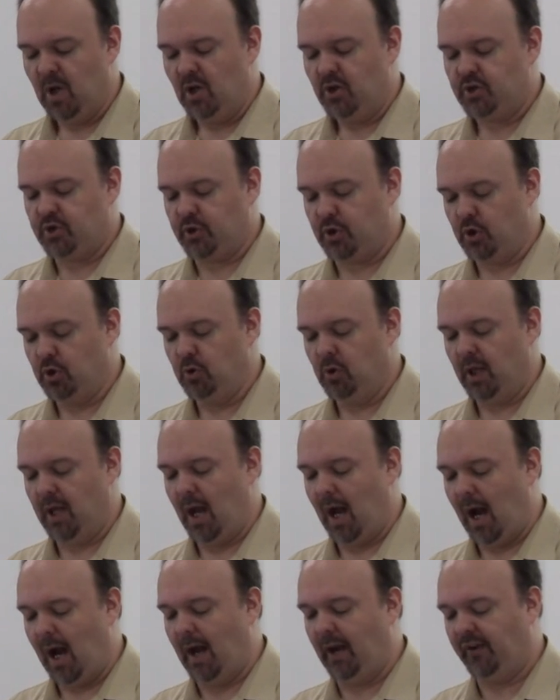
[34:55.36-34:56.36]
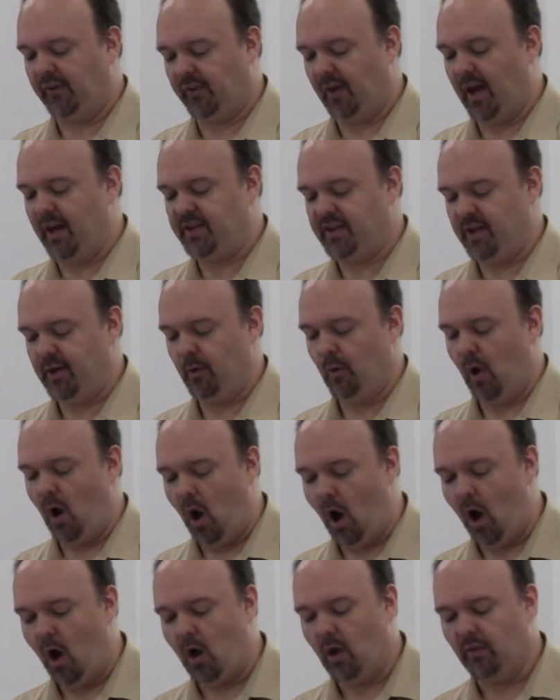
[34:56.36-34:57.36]
Truly, I say to you,
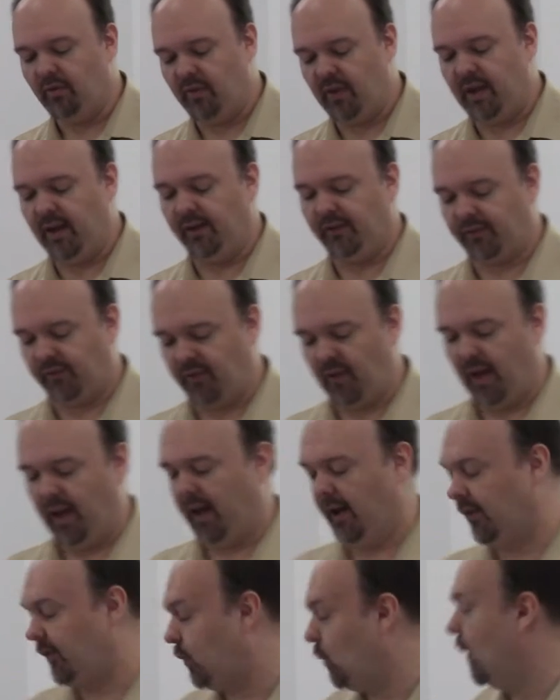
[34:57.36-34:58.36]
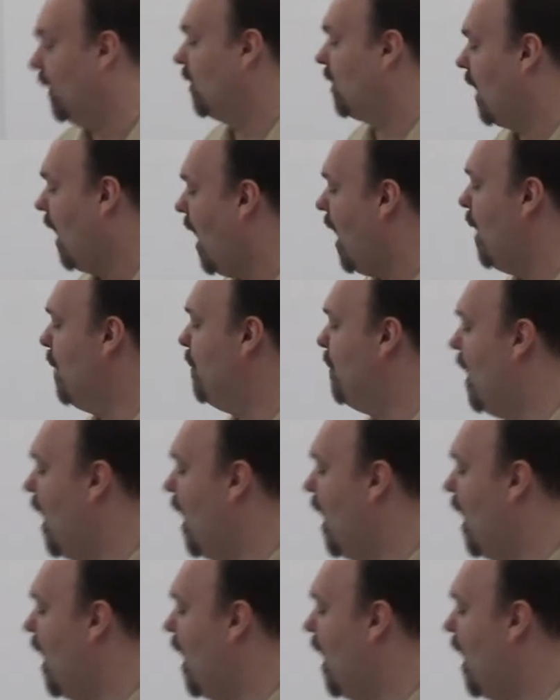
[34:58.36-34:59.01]
all these things will come